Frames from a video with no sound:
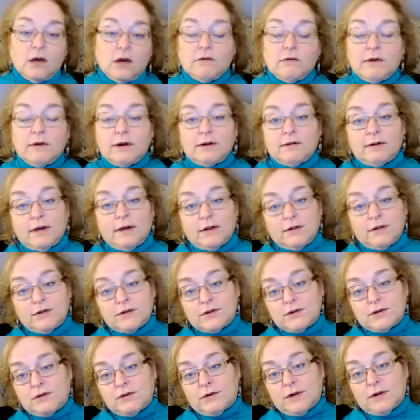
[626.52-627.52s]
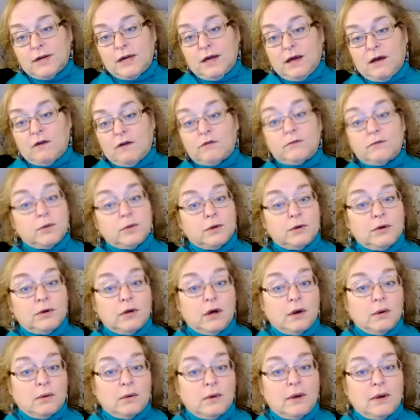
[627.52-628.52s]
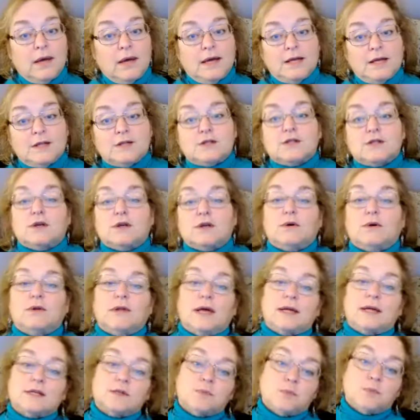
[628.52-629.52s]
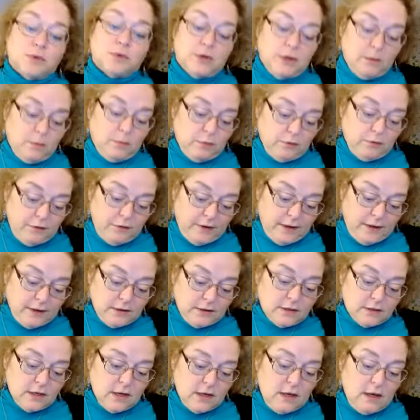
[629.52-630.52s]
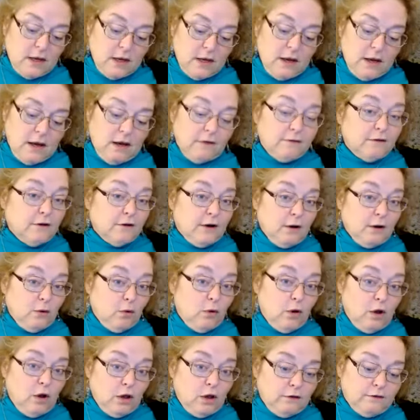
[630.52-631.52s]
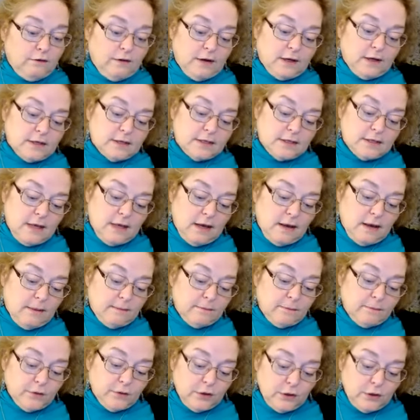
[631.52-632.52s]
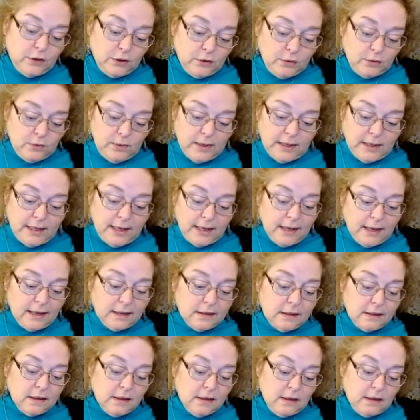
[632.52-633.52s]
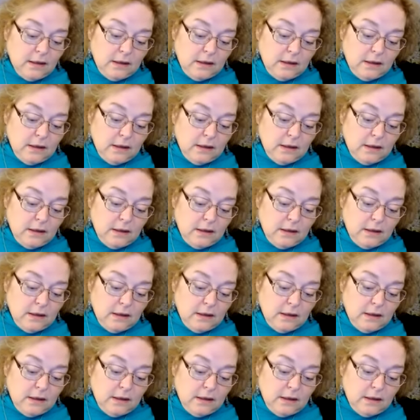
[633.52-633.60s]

right around the degree of Pluto. And so that's pretty profound for all of us. For you, again,